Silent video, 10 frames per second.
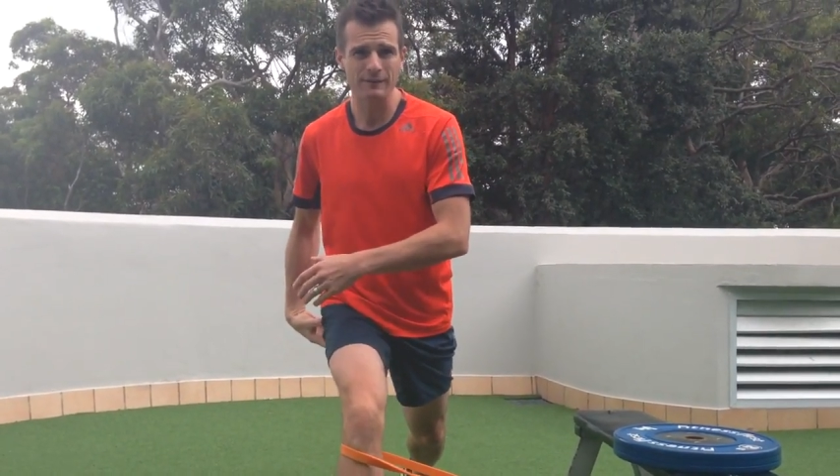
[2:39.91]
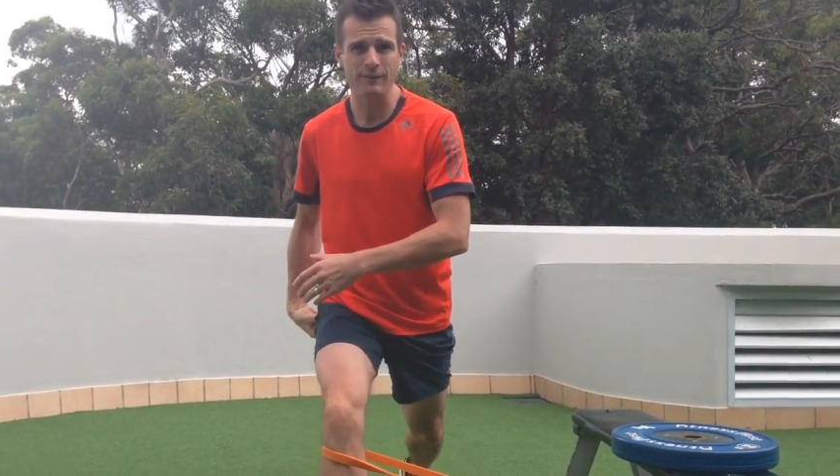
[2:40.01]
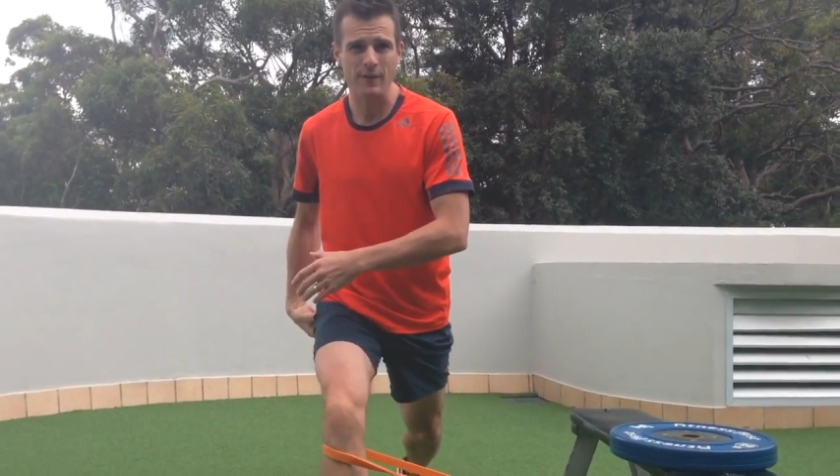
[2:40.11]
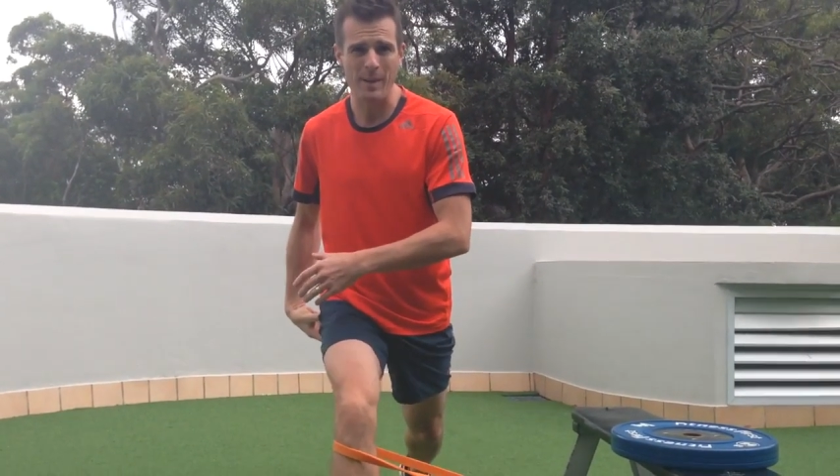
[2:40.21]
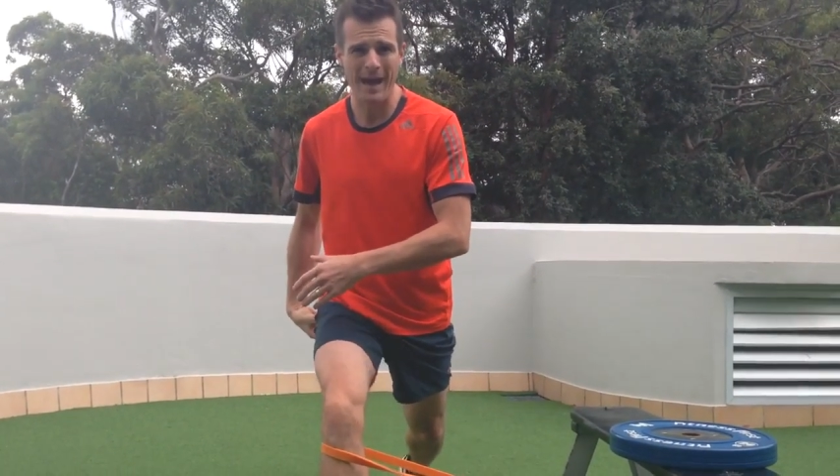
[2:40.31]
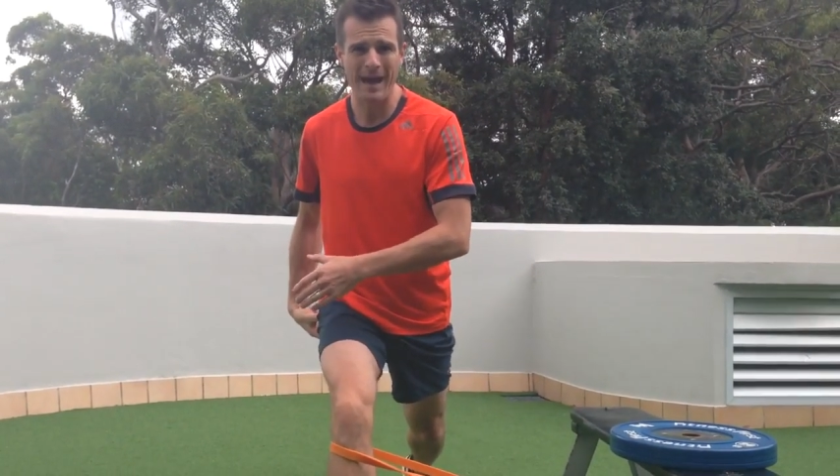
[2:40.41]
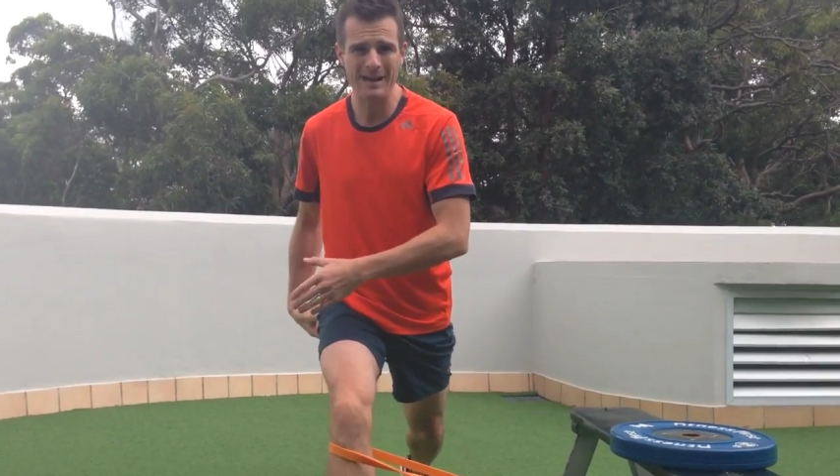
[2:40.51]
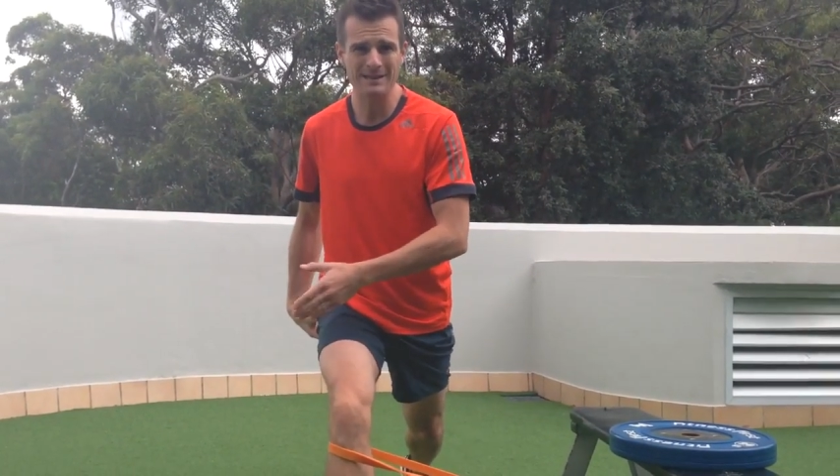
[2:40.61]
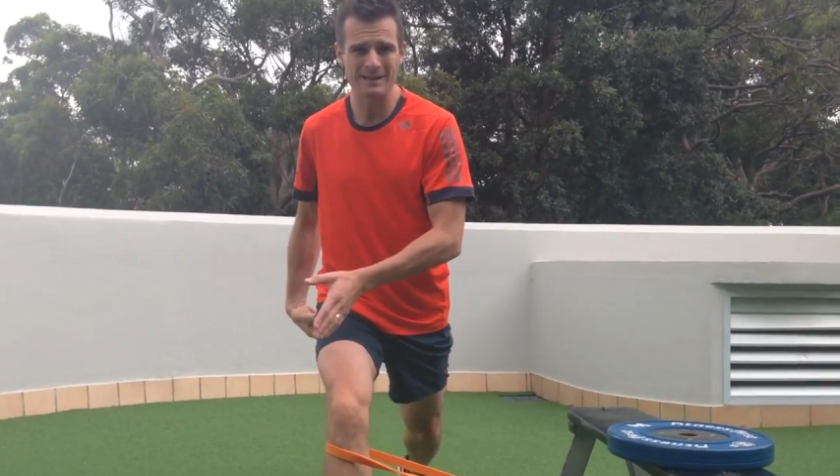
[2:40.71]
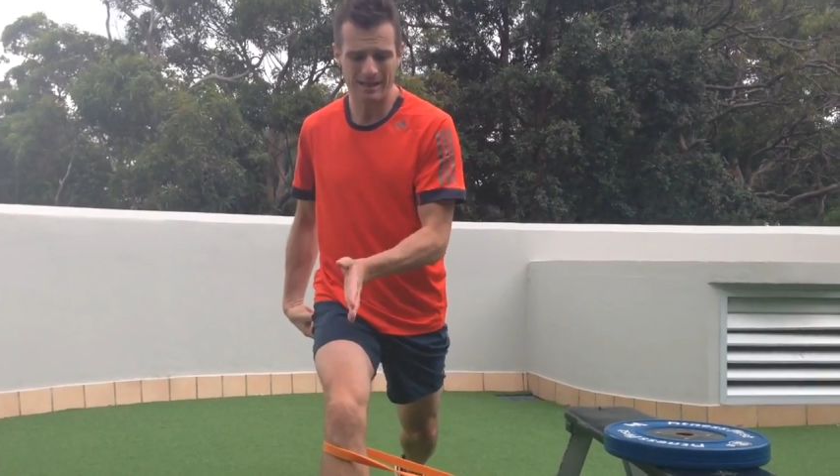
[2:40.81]
for the
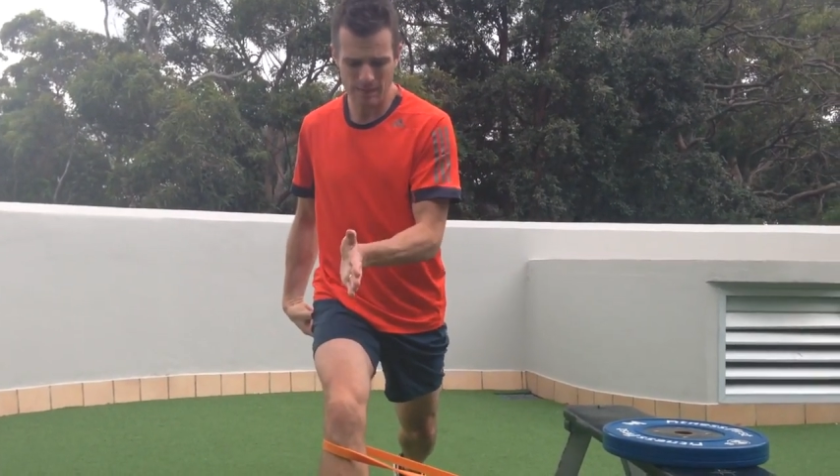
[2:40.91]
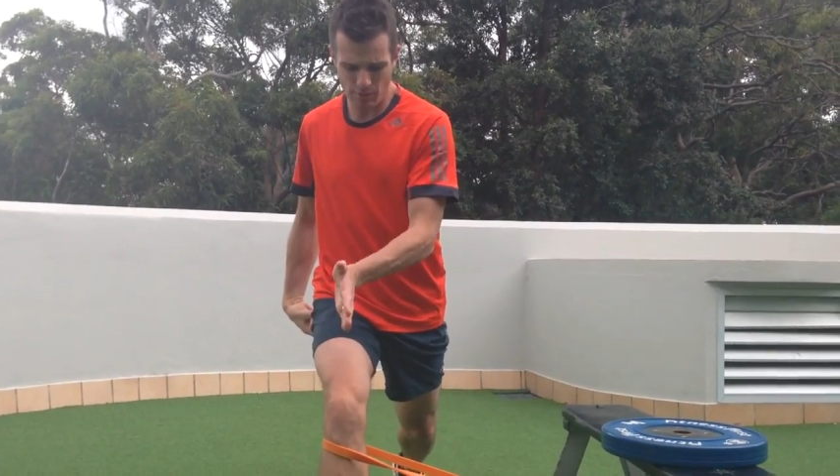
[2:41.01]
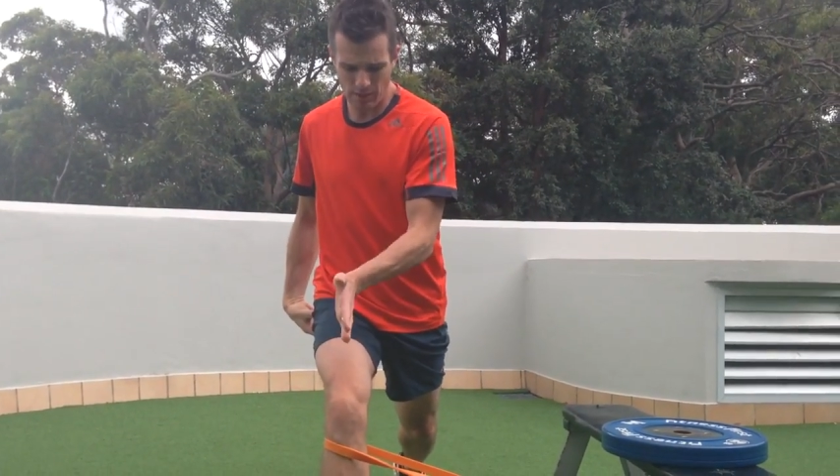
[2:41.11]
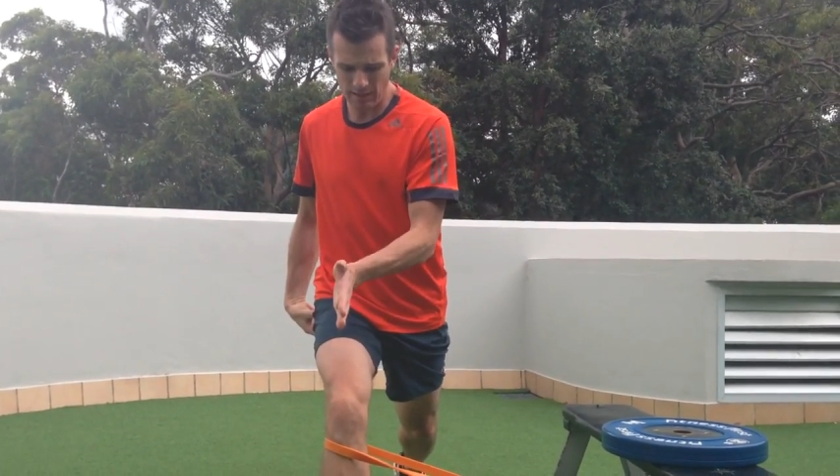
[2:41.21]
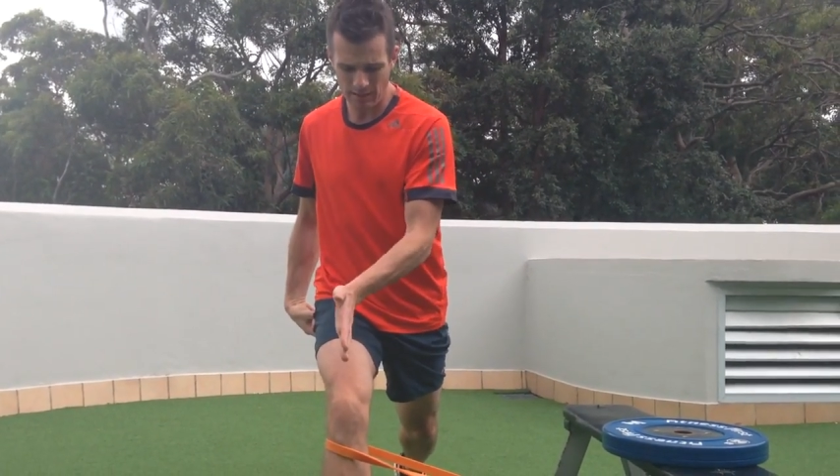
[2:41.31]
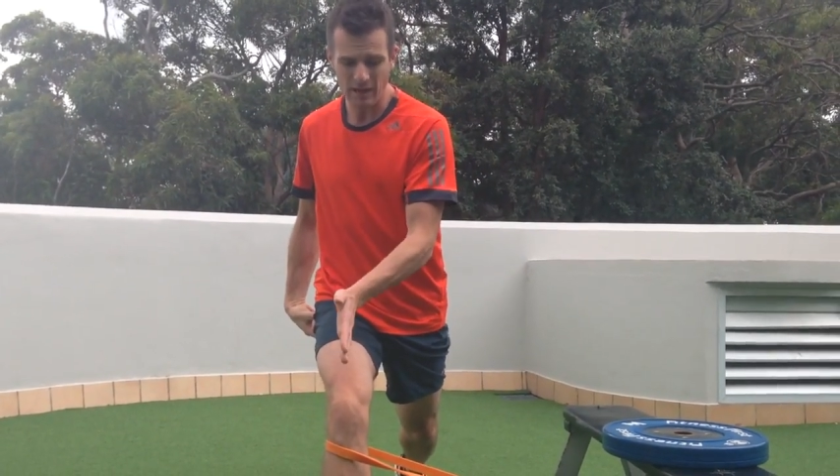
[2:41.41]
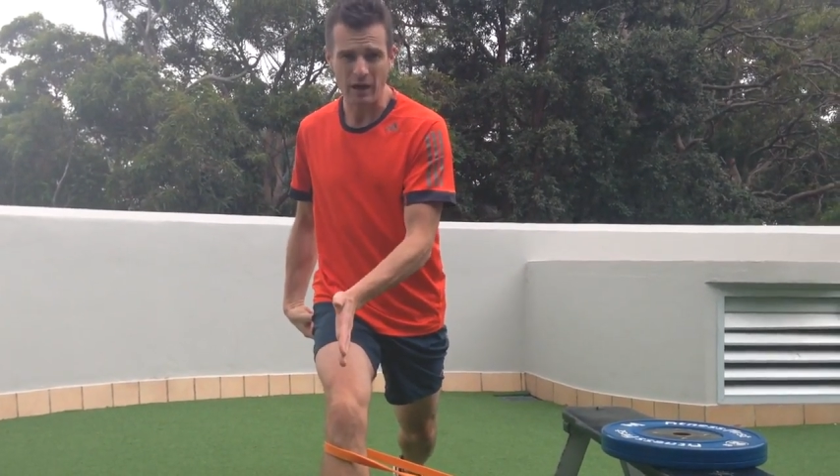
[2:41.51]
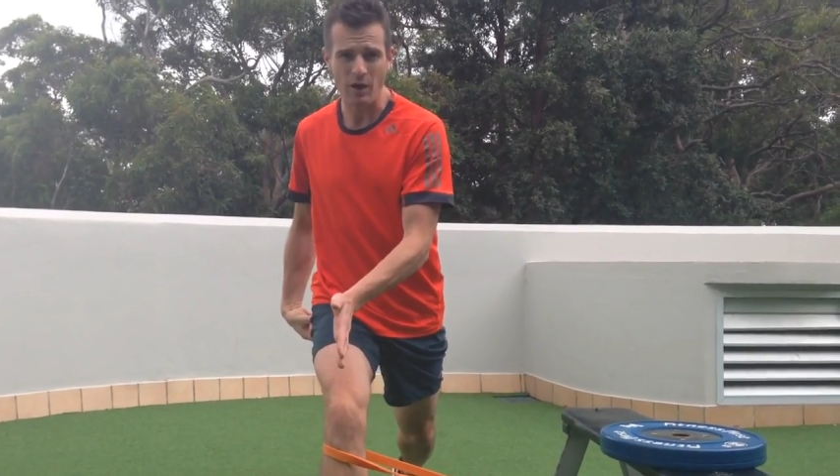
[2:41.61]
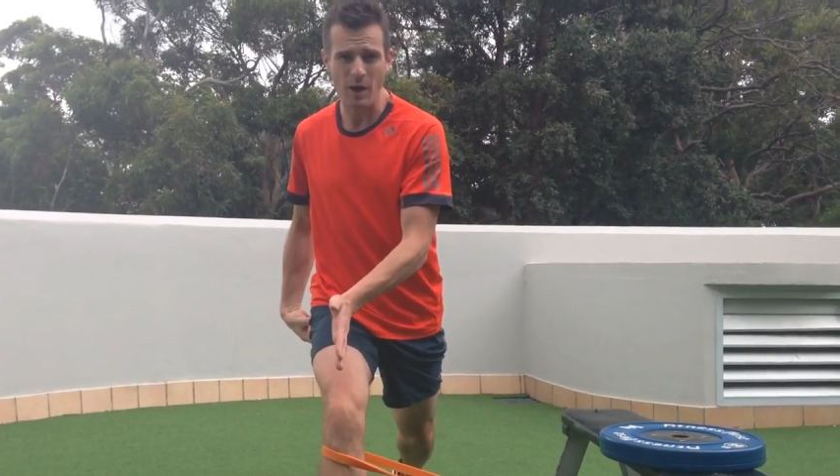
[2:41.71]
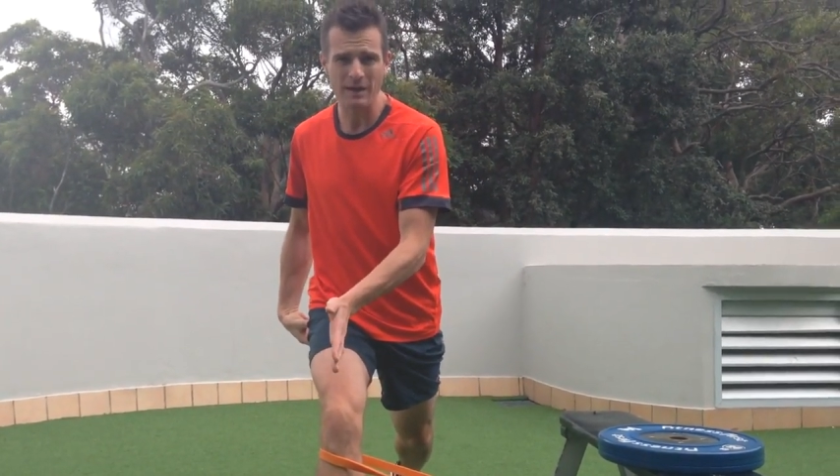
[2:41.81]
band to keep my
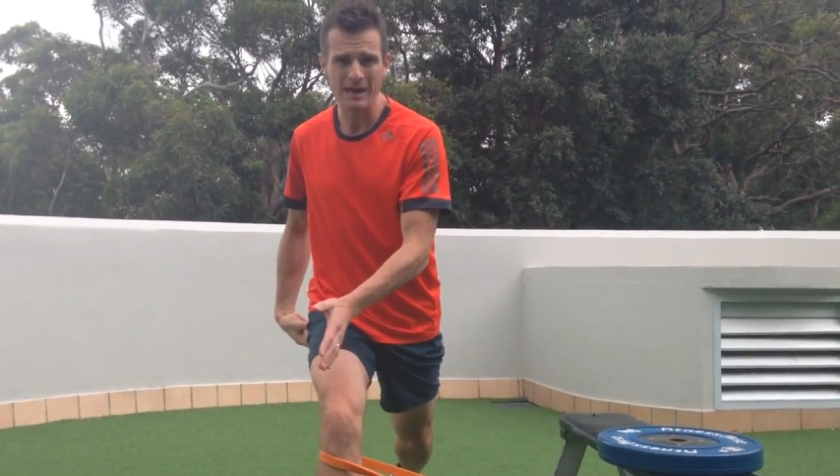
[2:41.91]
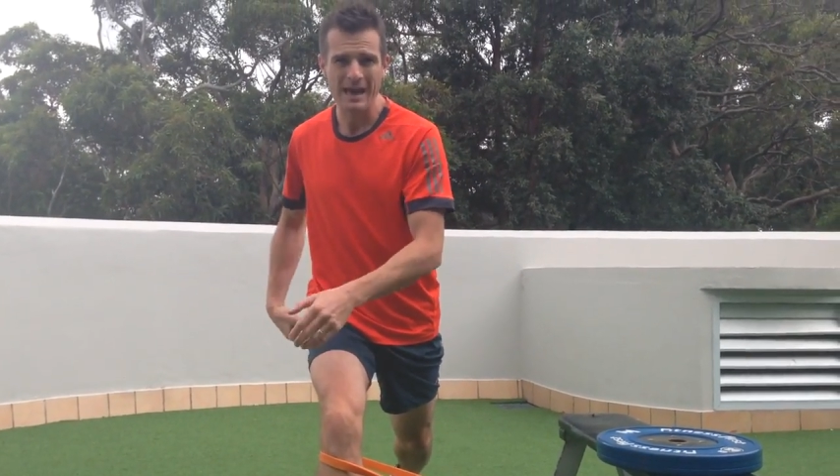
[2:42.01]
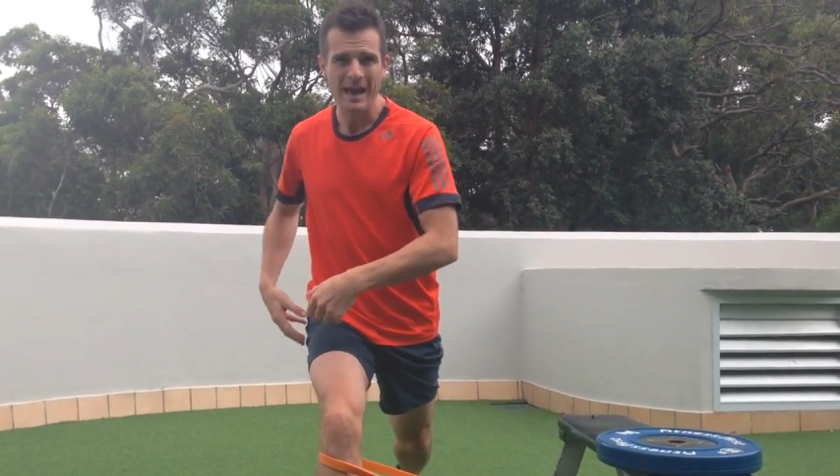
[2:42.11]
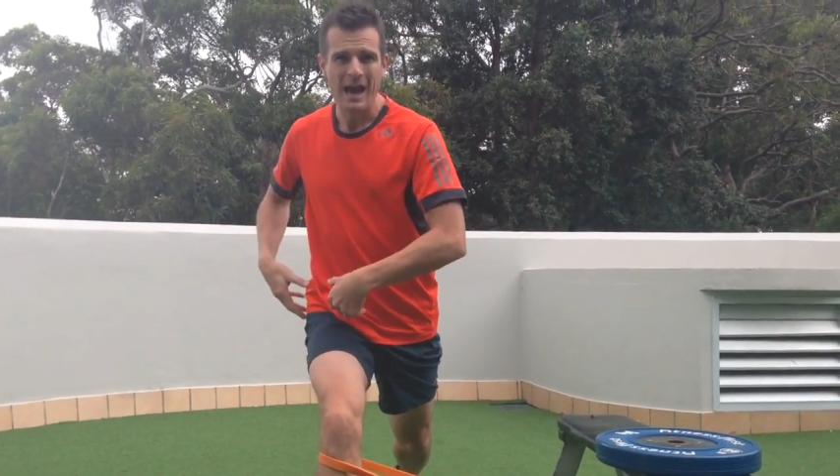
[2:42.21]
alignment.